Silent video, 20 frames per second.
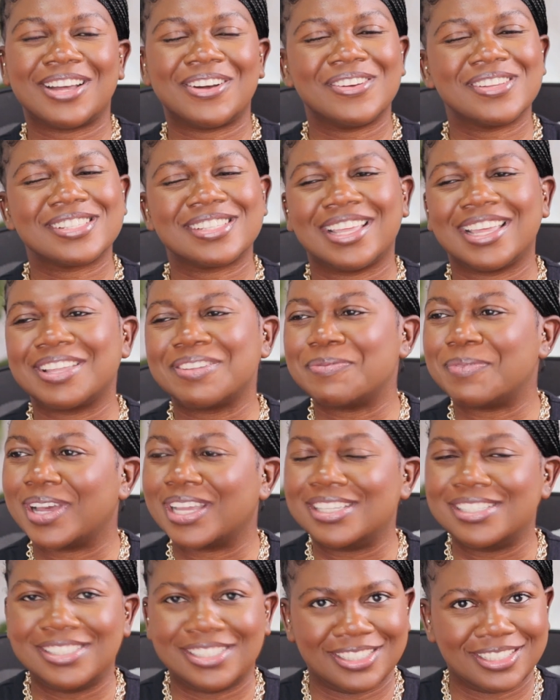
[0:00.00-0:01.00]
I was like,
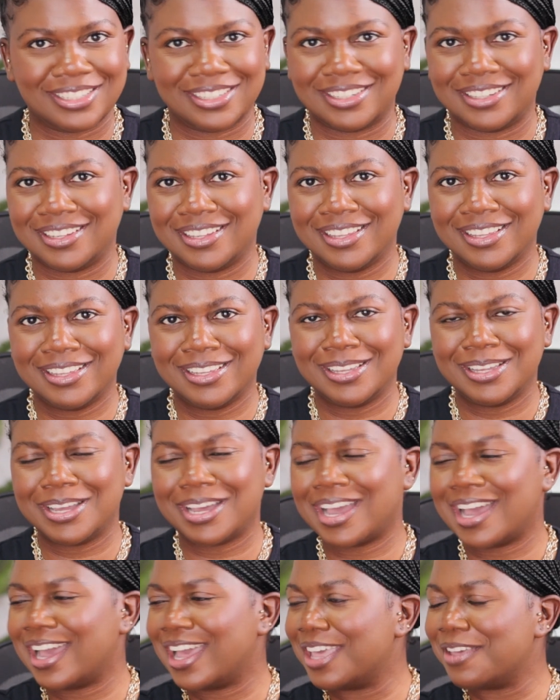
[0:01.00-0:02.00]
my G,
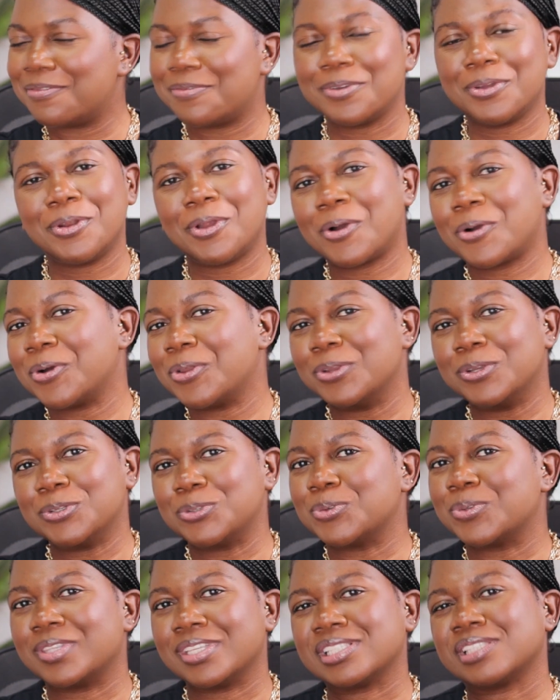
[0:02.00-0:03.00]
if you're not gonna
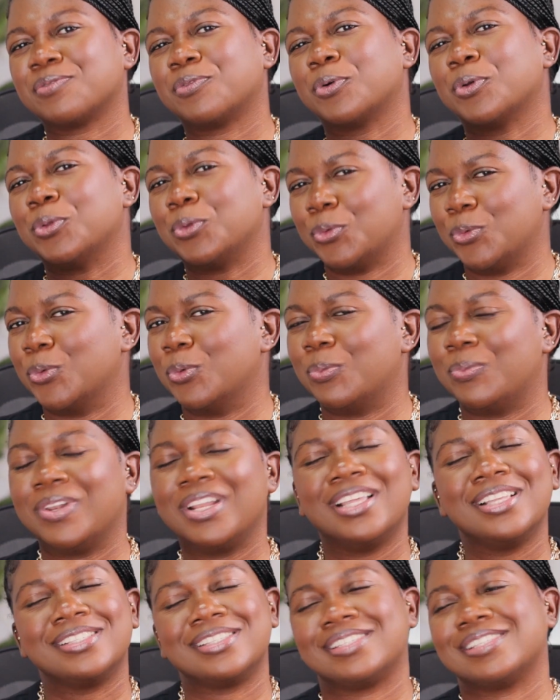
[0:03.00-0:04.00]
do this for you,
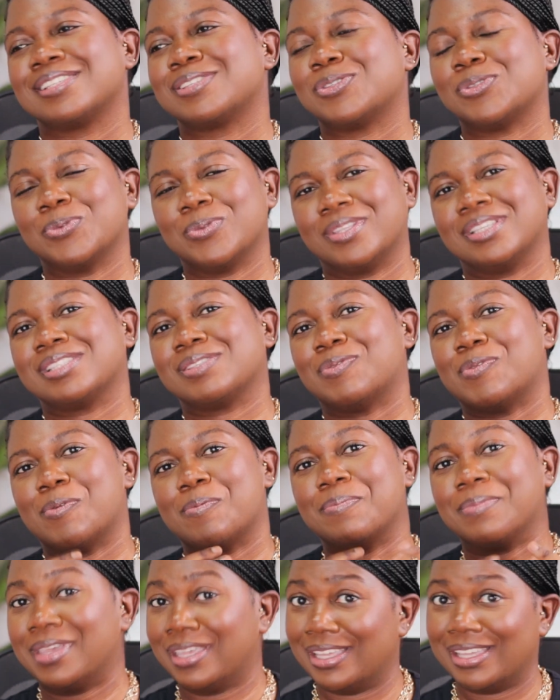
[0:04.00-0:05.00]
please just do this for
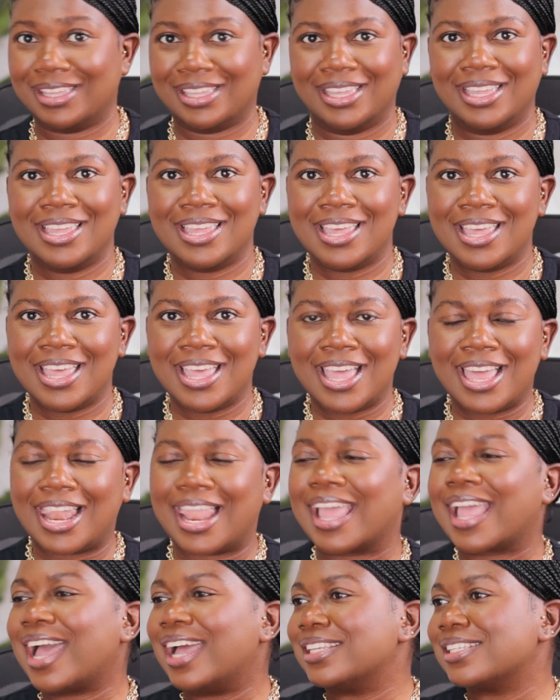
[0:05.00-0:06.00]
me.
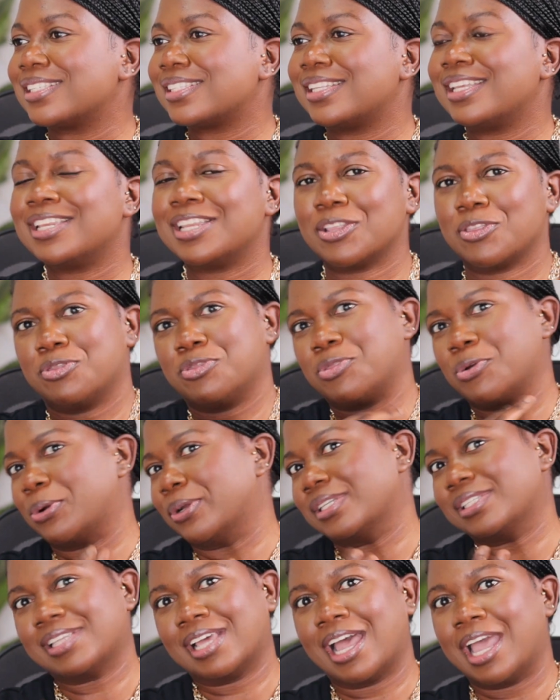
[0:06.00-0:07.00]
Like, I just need a
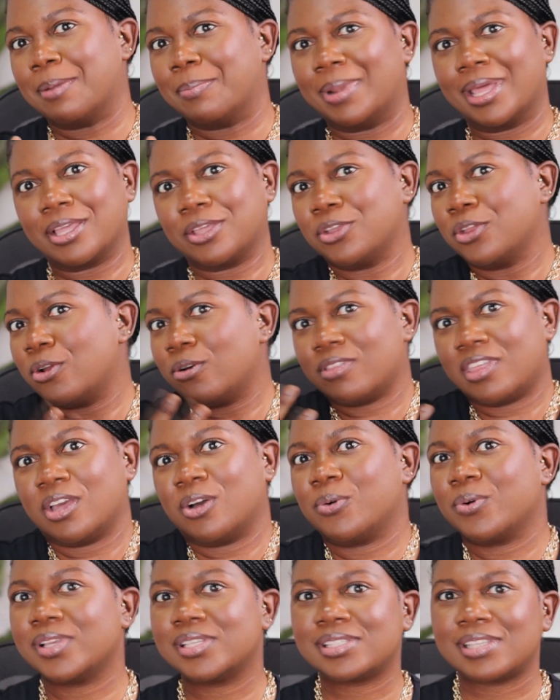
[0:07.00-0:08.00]
third time. Like, you know, they
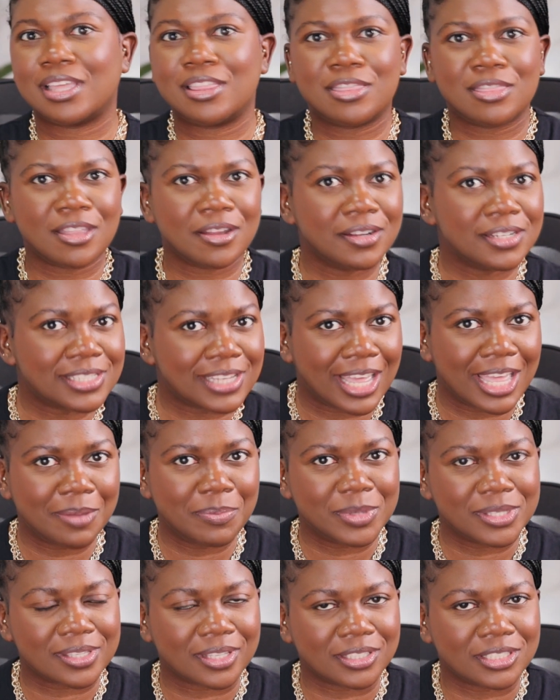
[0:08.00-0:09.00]
always say third
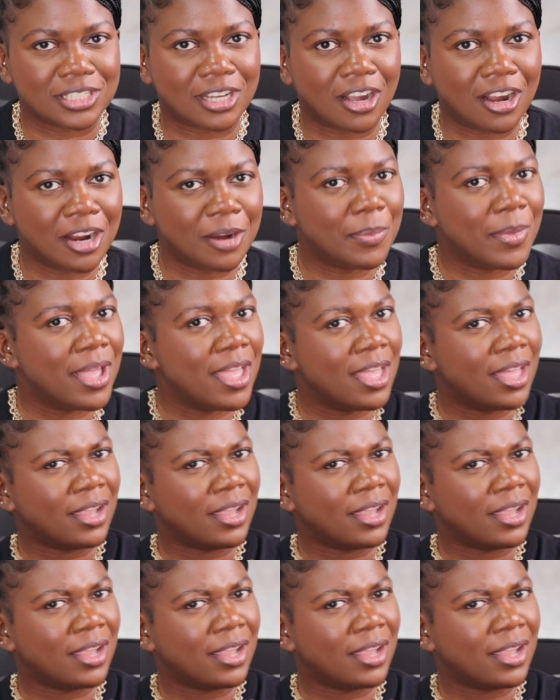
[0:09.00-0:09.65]
time is the charm.